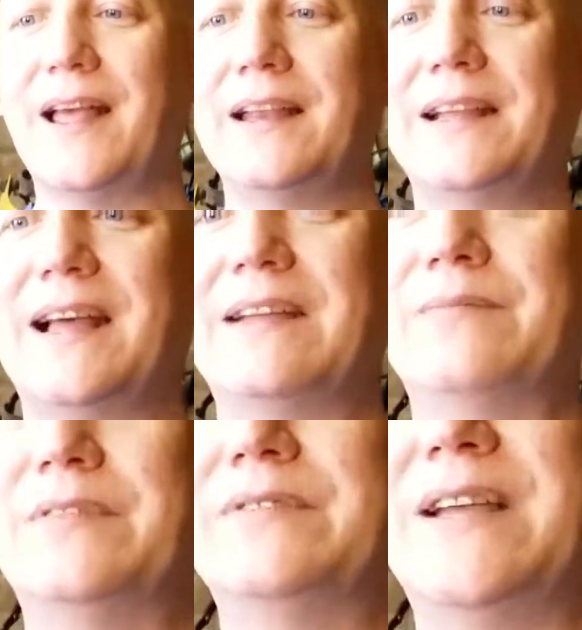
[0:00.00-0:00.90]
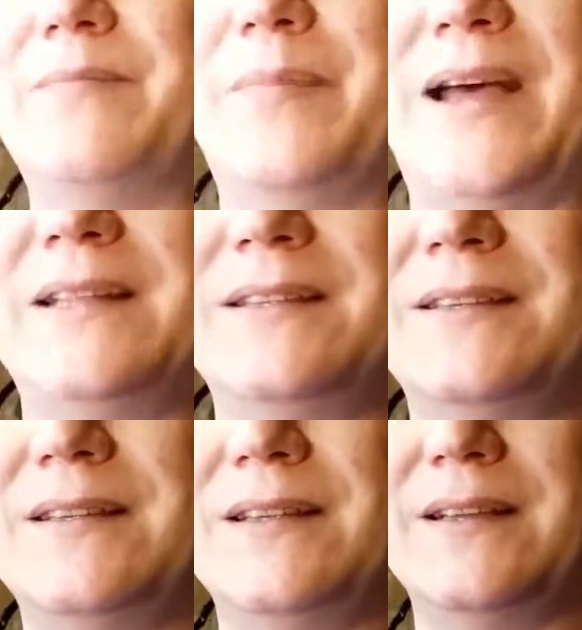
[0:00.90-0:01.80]
And it came with 10
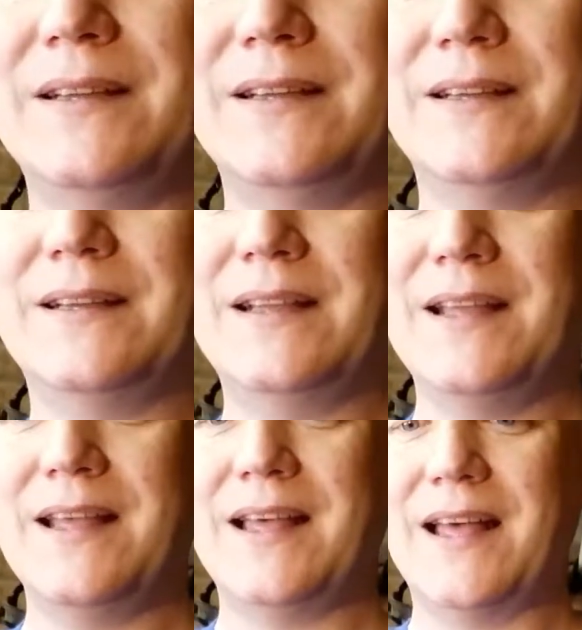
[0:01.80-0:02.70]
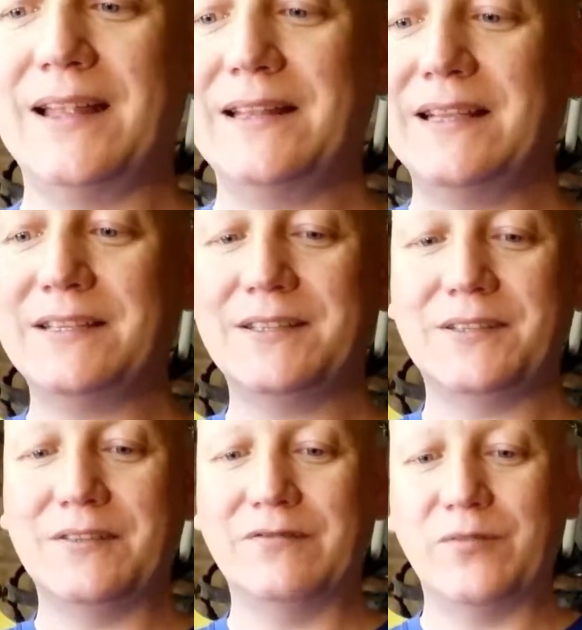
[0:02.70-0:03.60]
pads, and
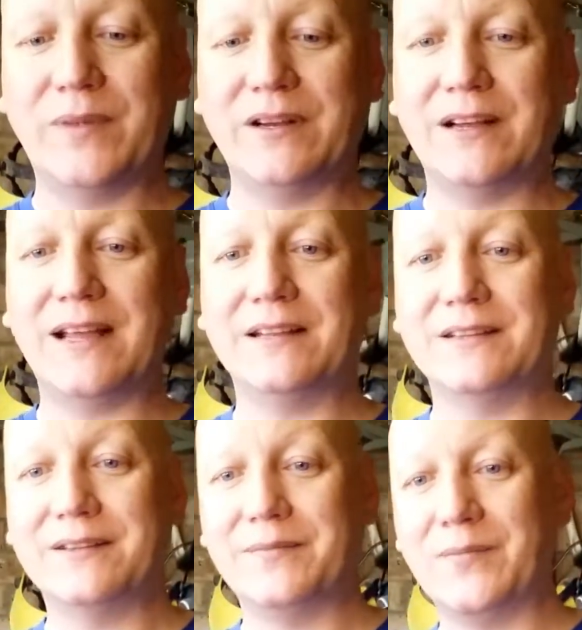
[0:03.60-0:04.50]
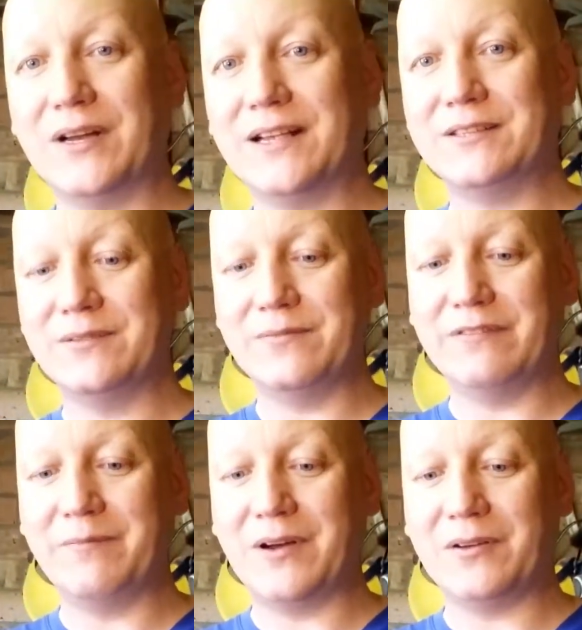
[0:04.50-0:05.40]
this, from when I had my lesson
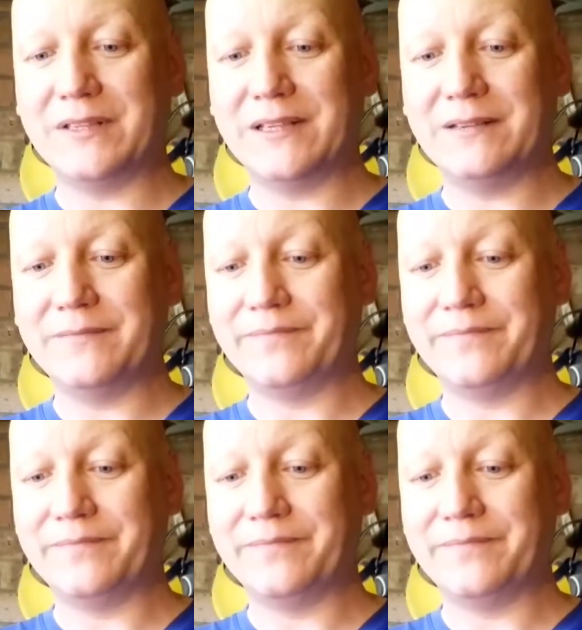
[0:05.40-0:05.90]
with Martin,